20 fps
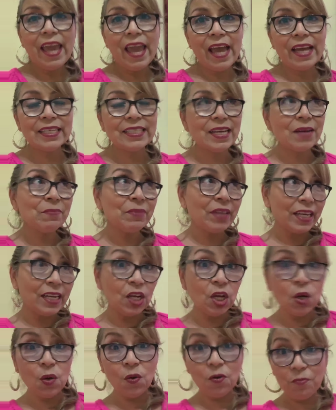And I'm
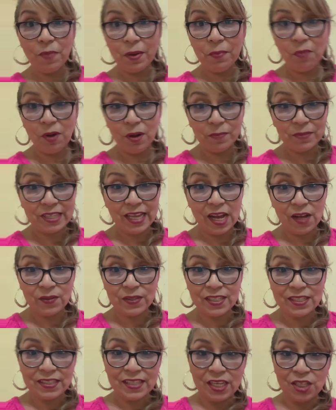letting go of my mom's
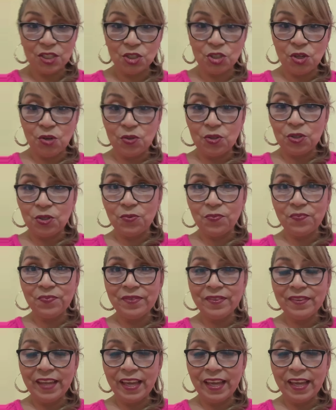house as I showed you.